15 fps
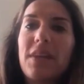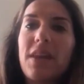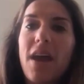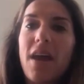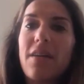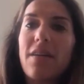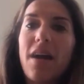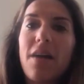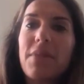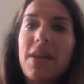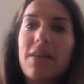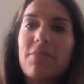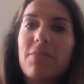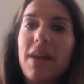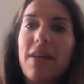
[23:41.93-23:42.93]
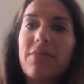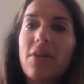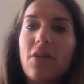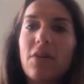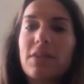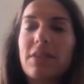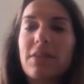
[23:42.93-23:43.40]
know, I mean, we have
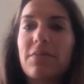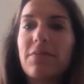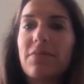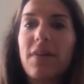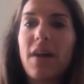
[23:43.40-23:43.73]
lots of,